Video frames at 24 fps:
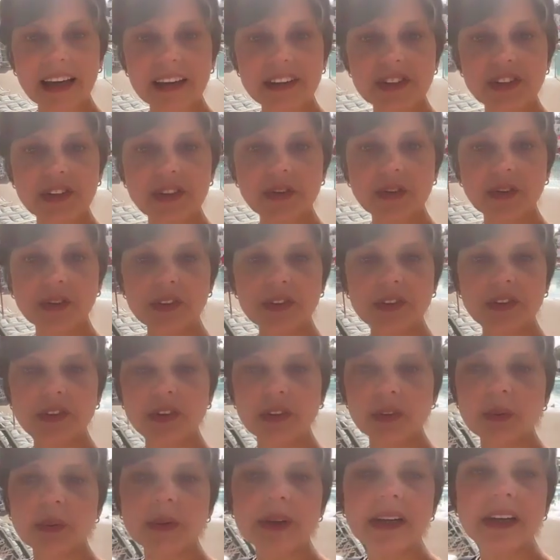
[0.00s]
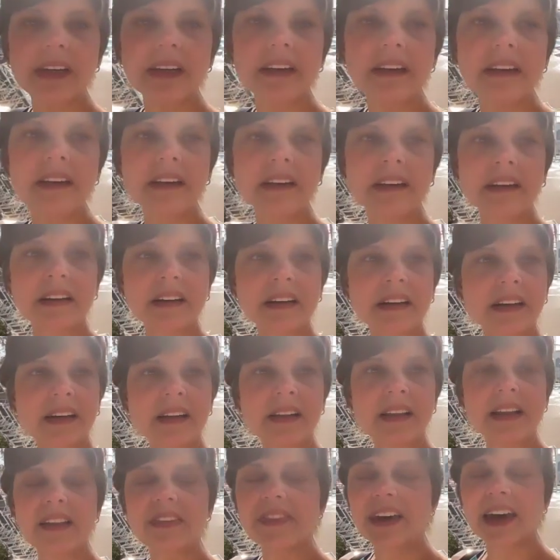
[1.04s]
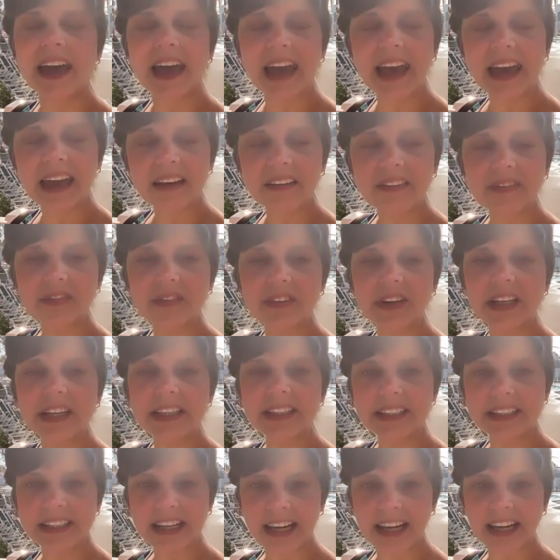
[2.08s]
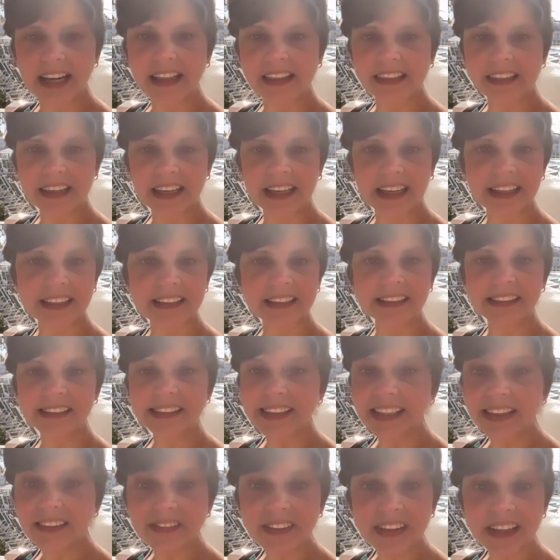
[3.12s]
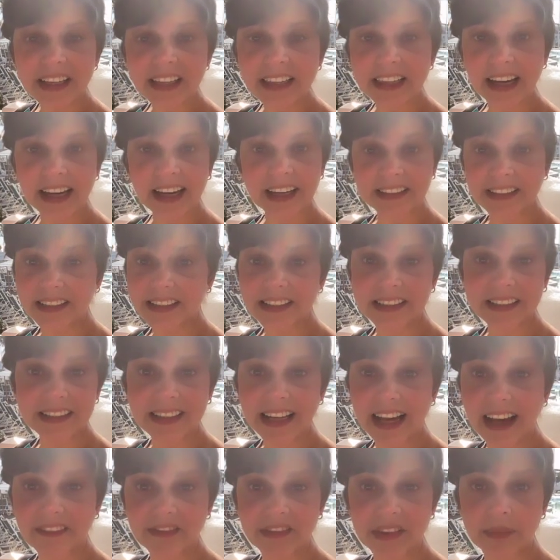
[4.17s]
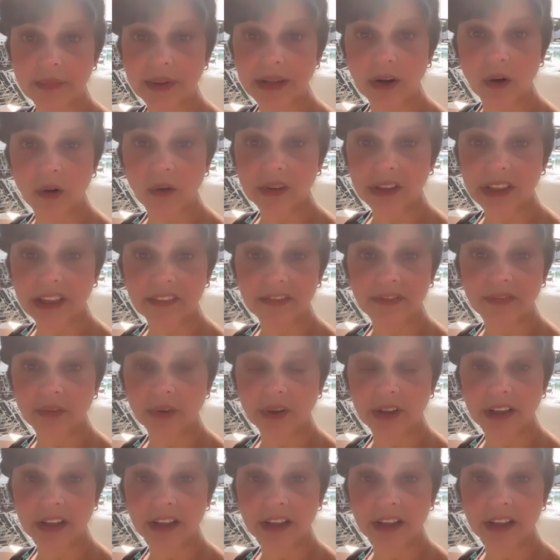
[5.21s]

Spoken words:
as you're doing the everyday things. Leaving the house doesn't have to be only